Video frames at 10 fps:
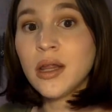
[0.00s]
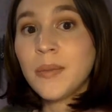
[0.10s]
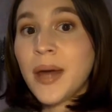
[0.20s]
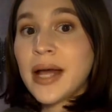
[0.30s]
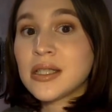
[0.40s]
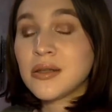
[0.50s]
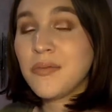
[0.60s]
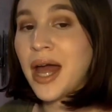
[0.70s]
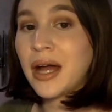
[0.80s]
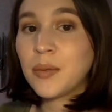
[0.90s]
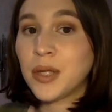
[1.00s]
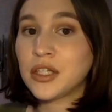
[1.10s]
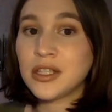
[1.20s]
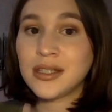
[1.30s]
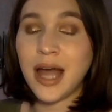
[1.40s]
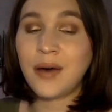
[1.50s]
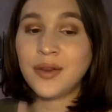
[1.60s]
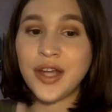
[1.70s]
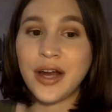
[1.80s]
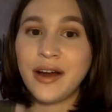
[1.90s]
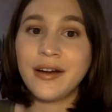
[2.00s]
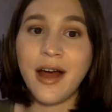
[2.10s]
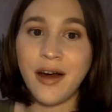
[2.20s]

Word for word: of the best MAC blushes out there.